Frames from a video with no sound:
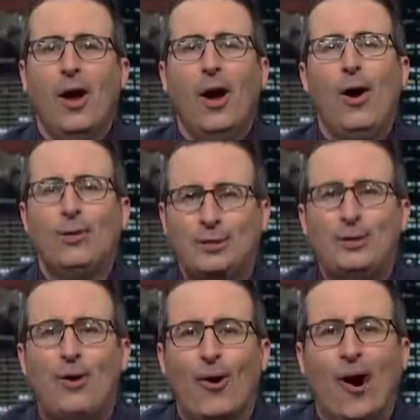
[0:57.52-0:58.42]
Oh,
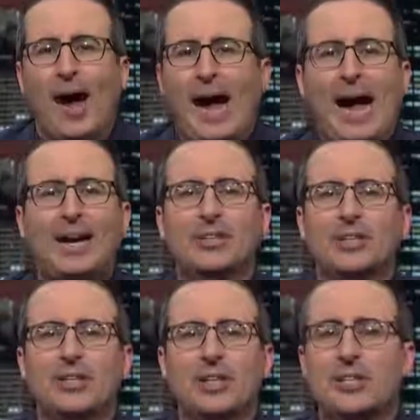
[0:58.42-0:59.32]
sure. Hackers
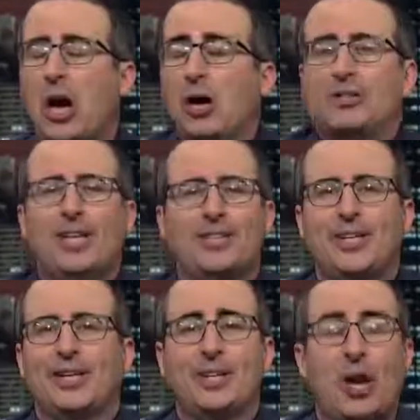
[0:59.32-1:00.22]
are just
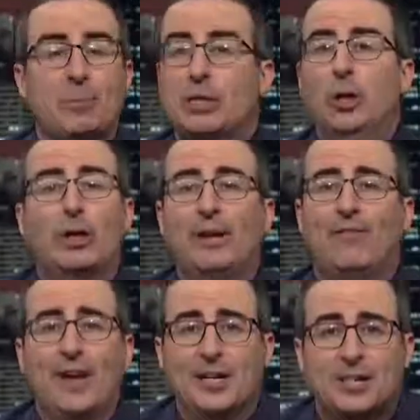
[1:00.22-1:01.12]
artistic types looking
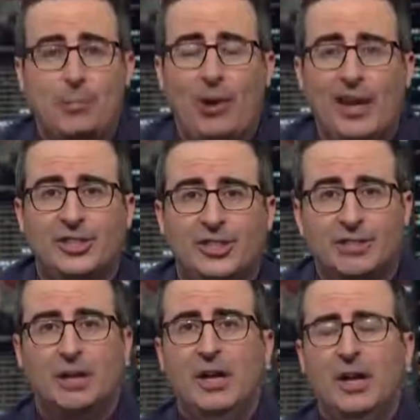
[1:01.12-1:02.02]
for inspiration.
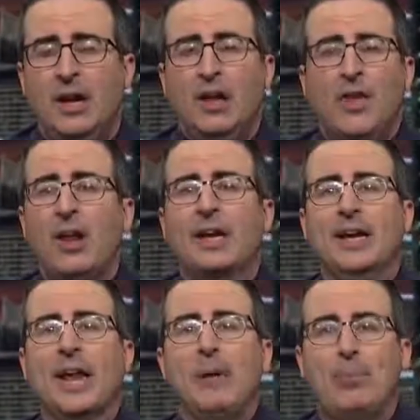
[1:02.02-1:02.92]
They're like
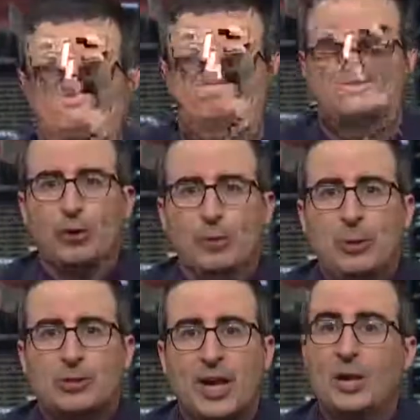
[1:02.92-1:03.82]
an improv troupe
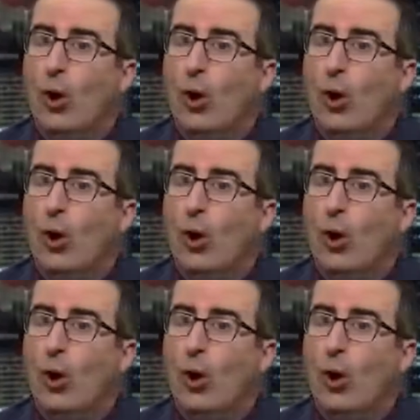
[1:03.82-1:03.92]
who said,